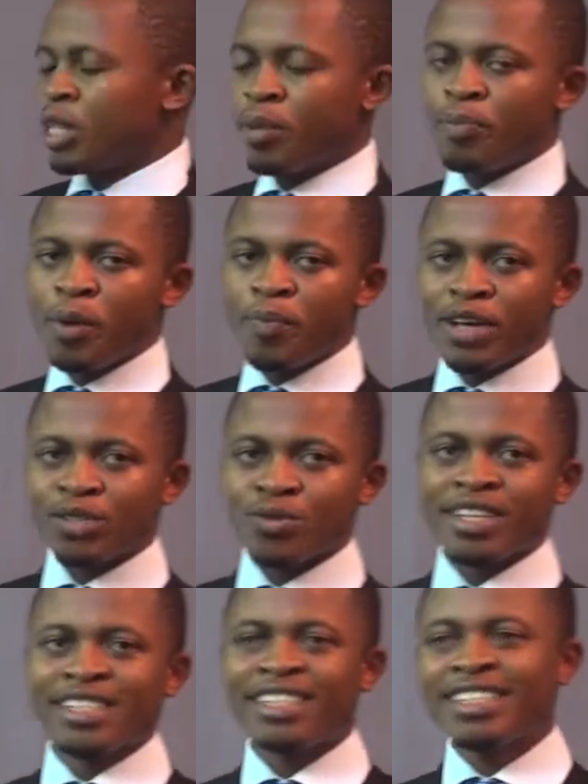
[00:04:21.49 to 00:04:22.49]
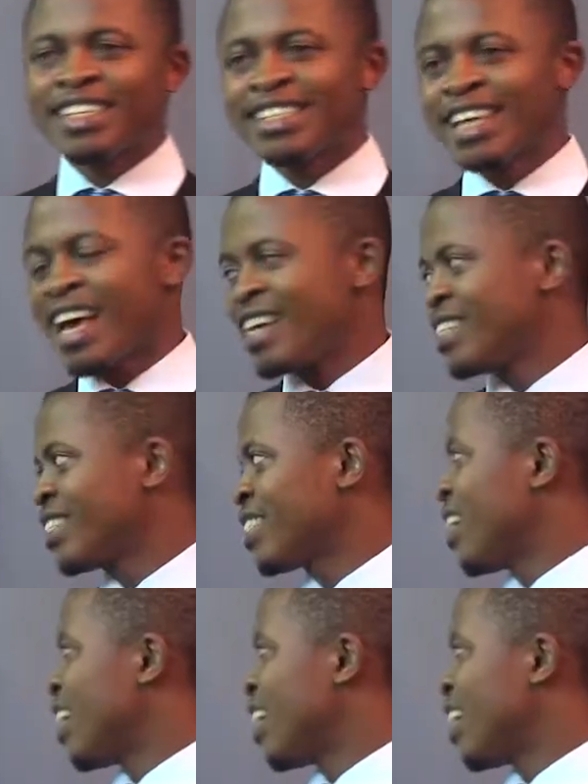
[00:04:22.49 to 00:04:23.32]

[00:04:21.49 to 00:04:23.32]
the papers were synthesized